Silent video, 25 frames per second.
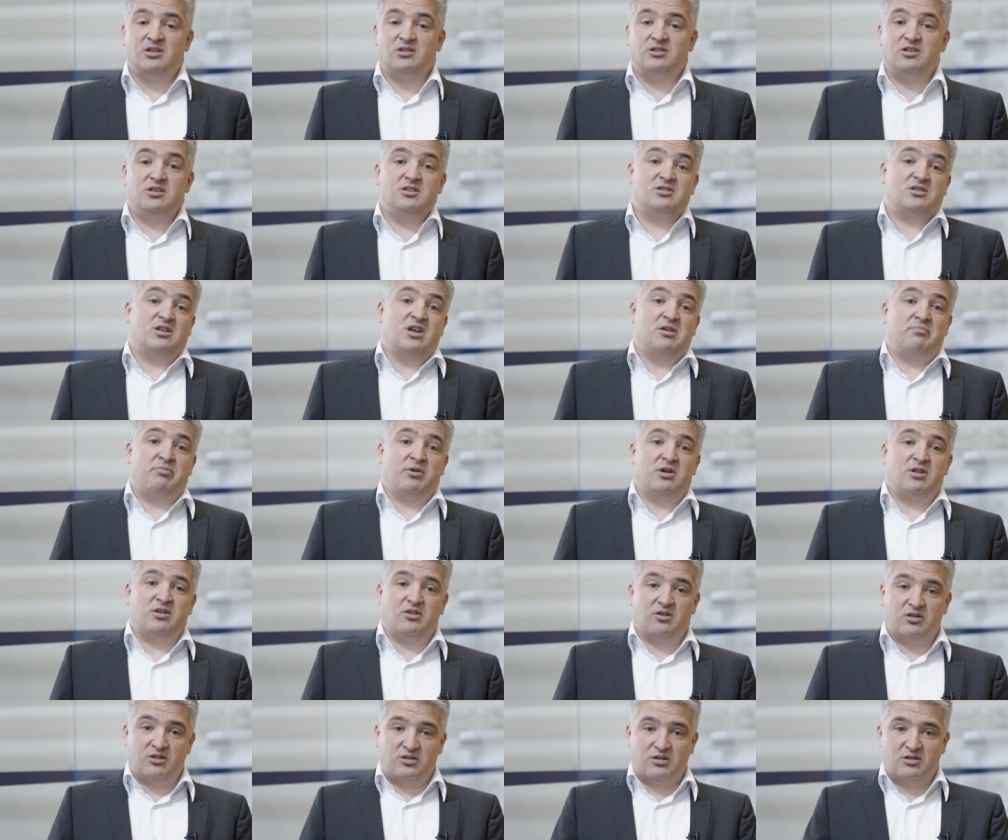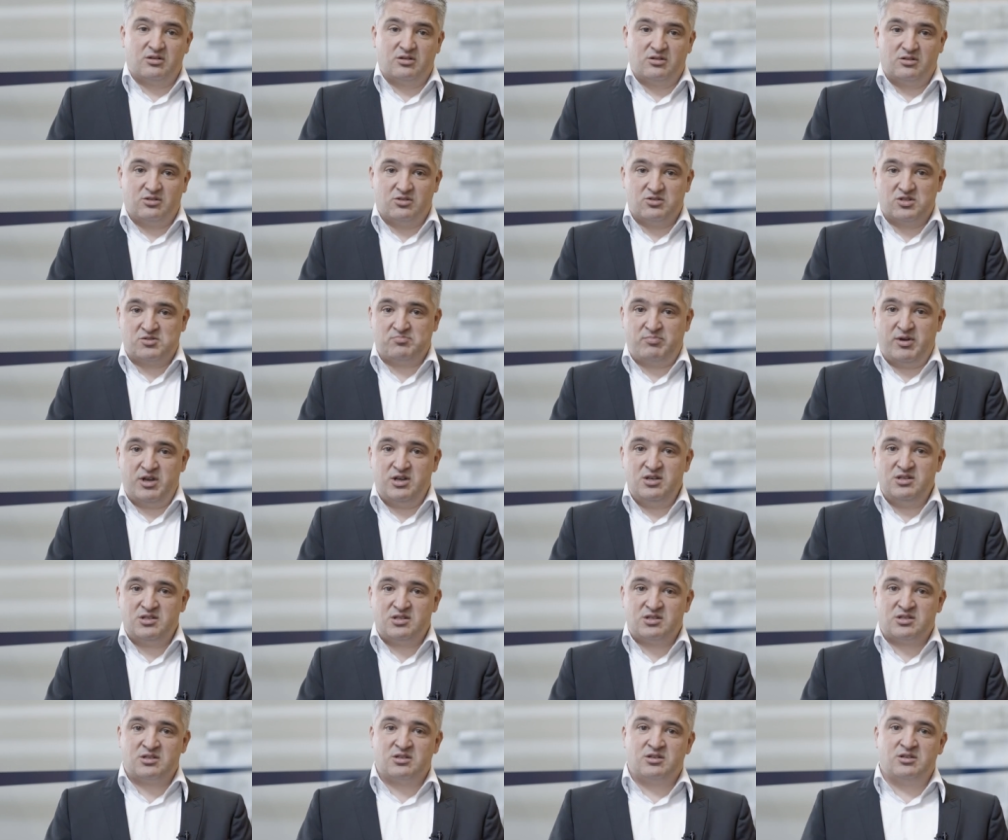These depend on the
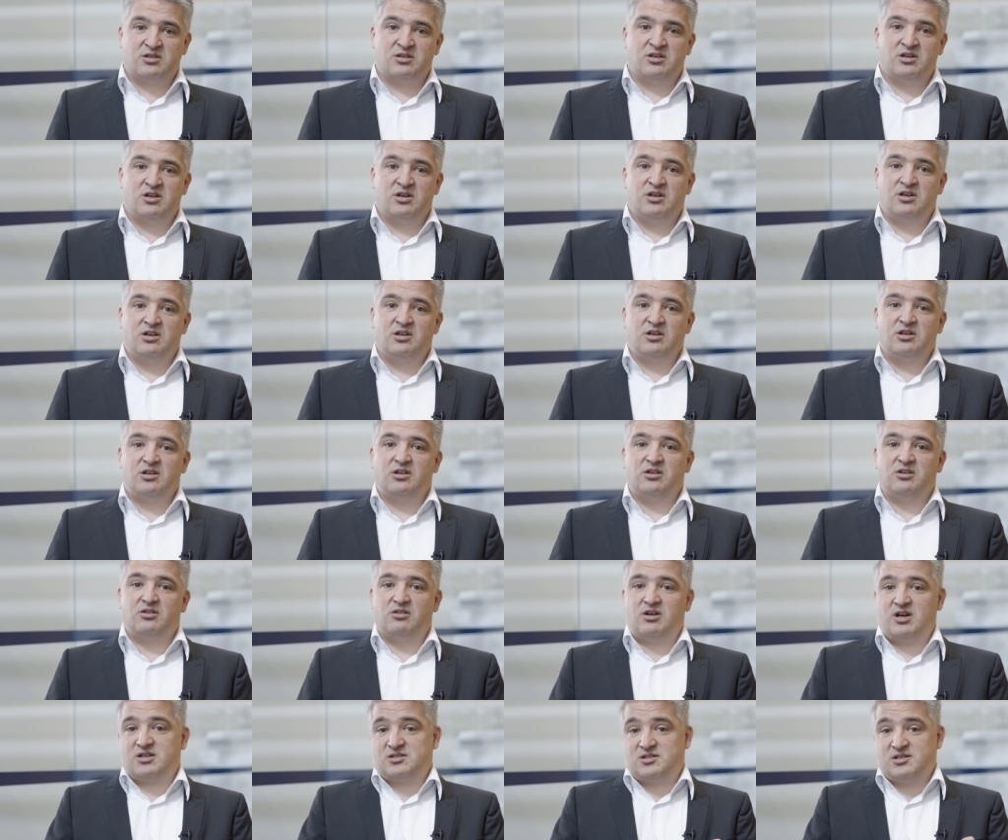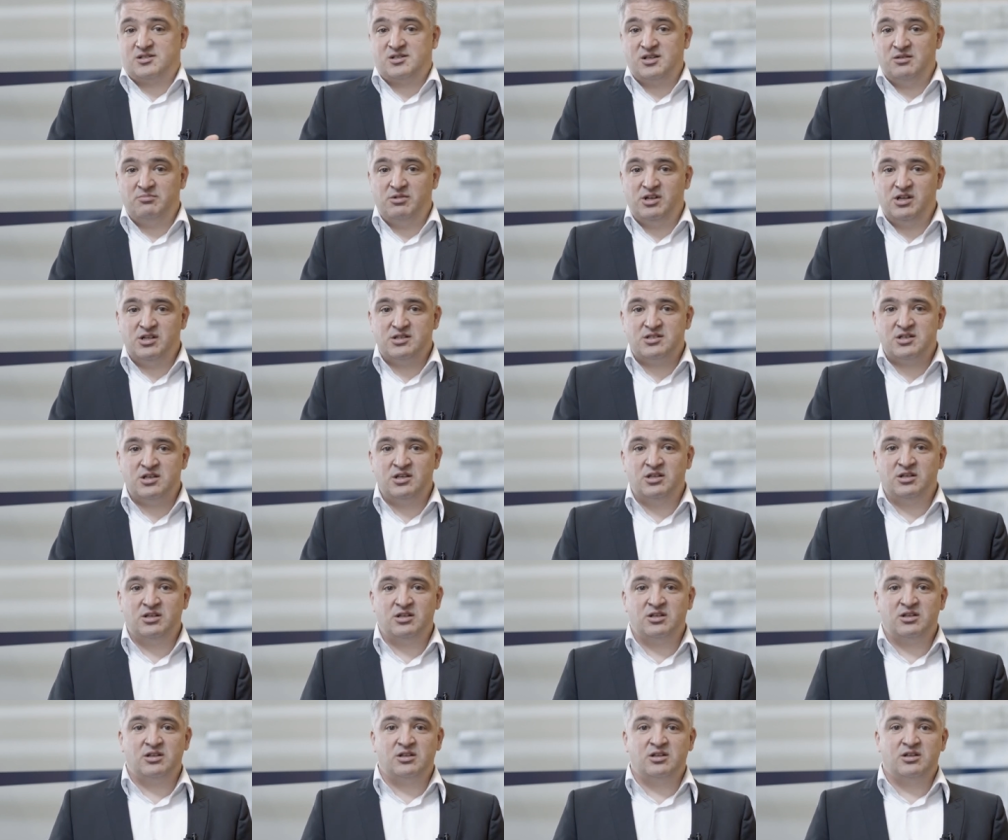space, the
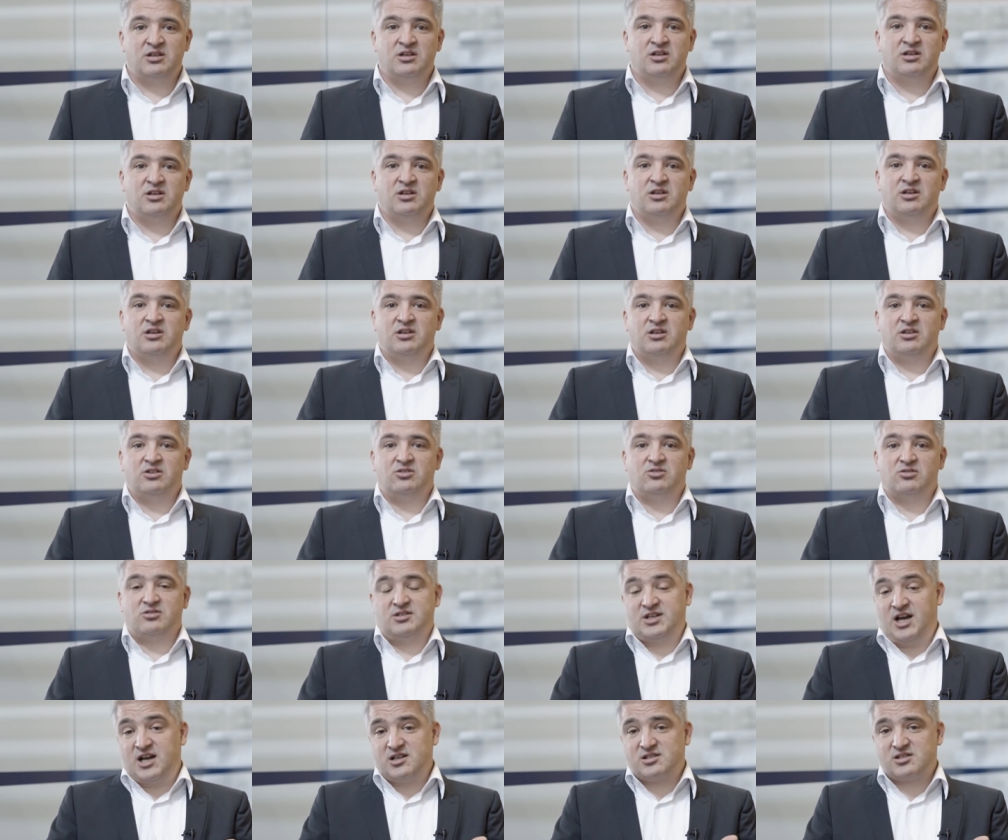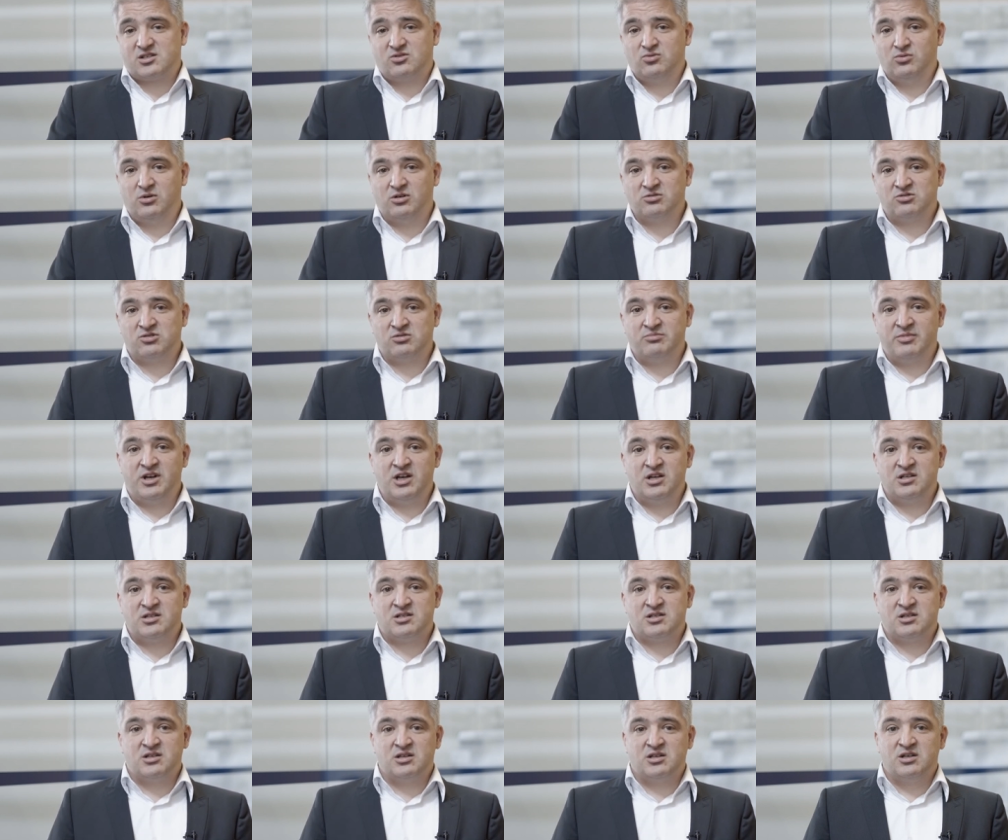accessibility, the task to
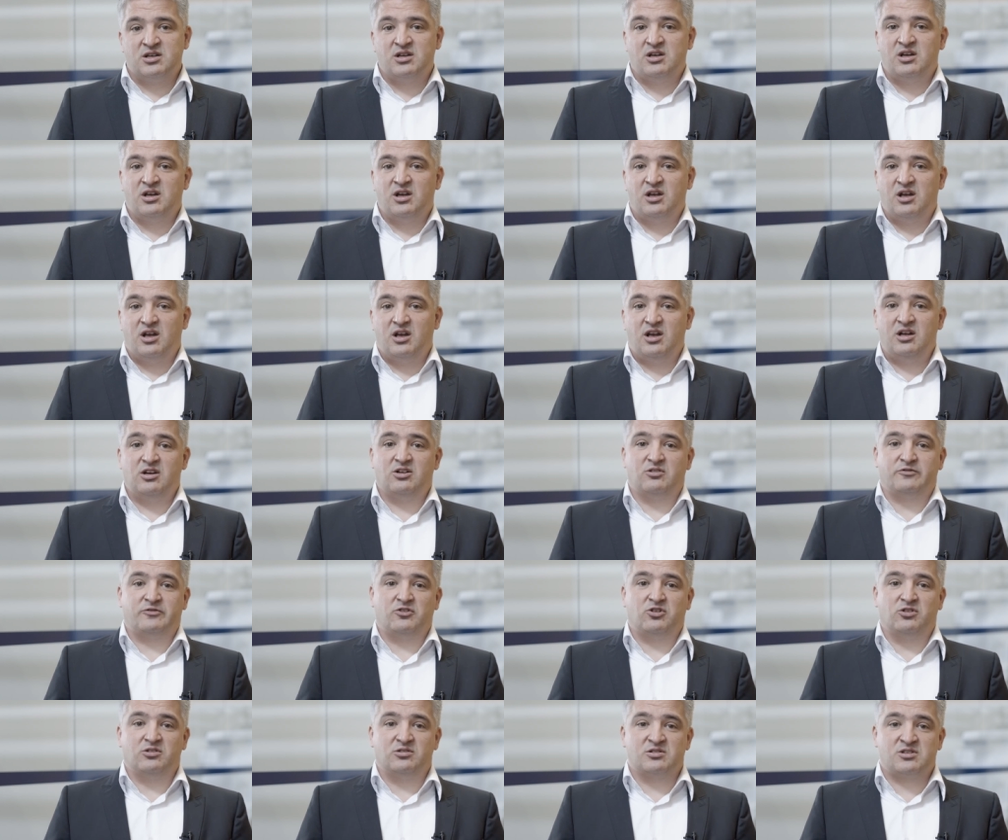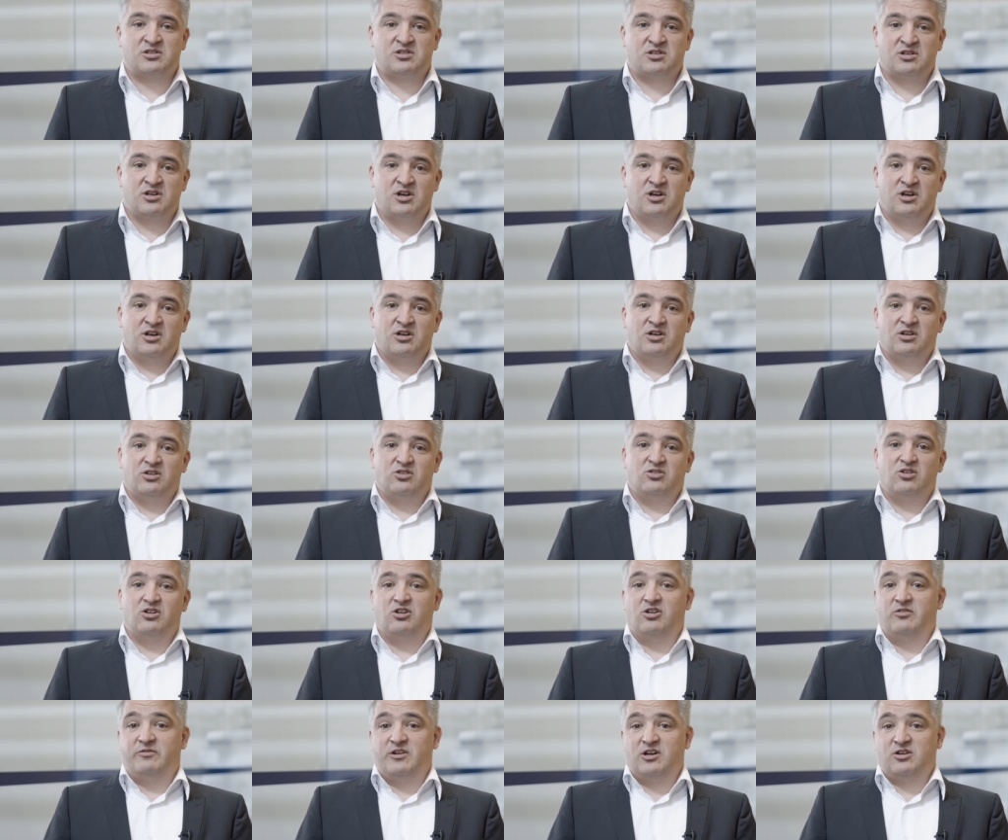automate, and of course,
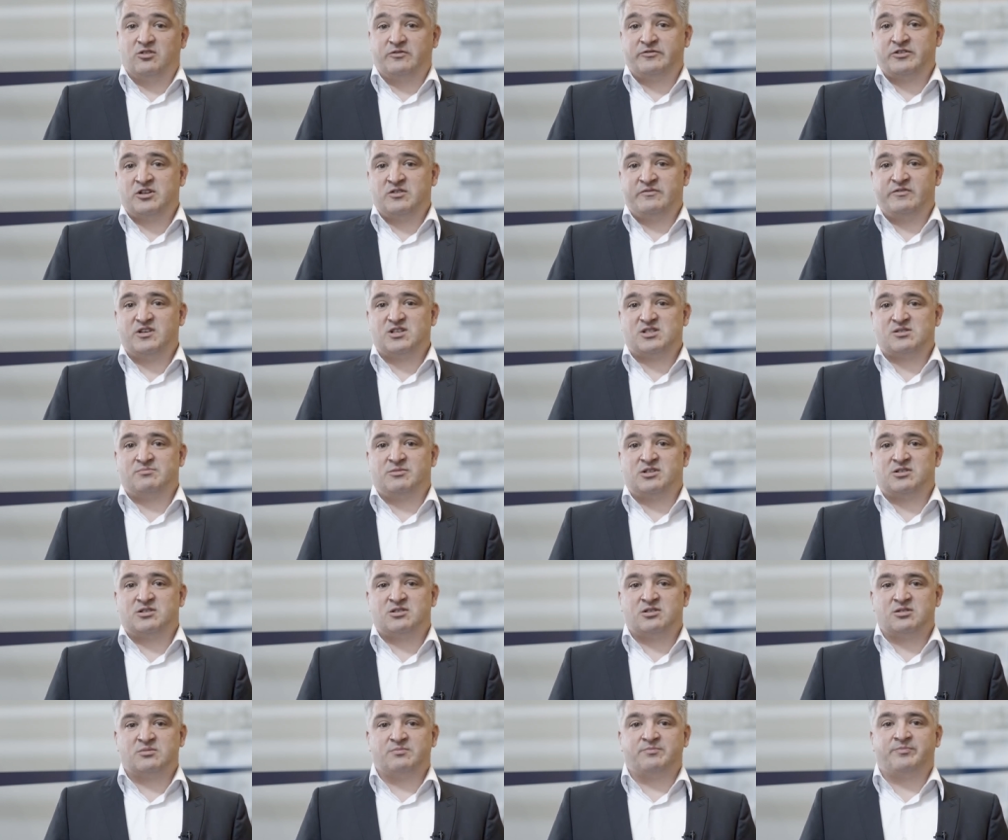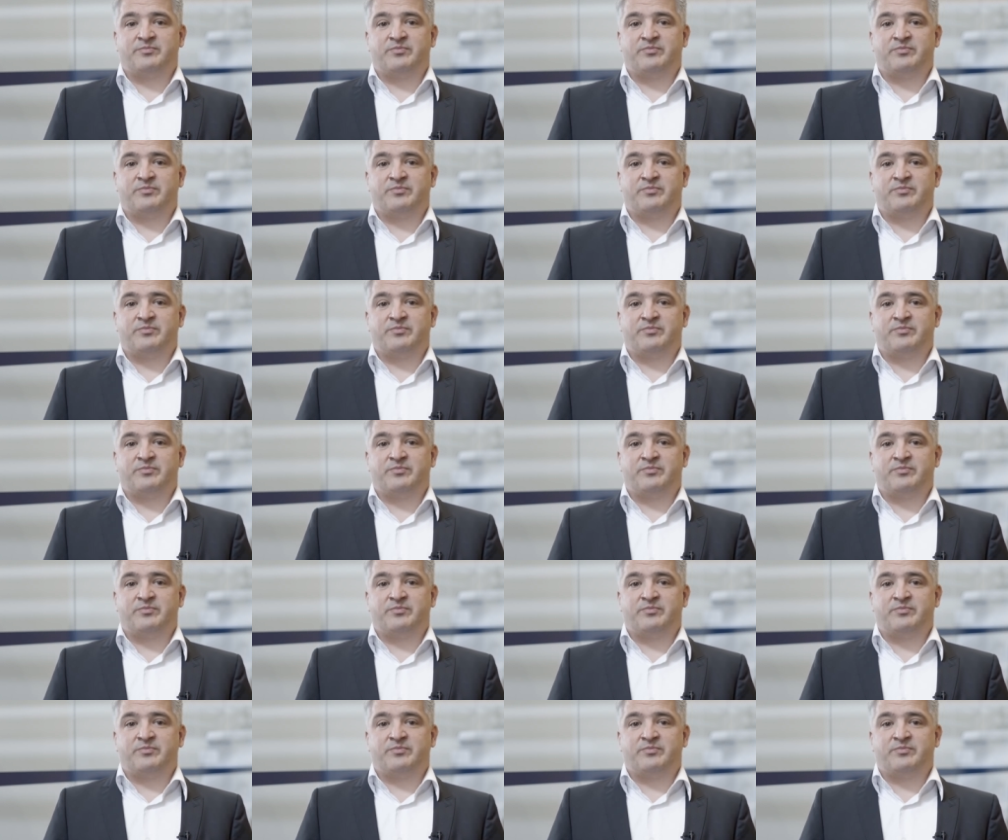the level of investment.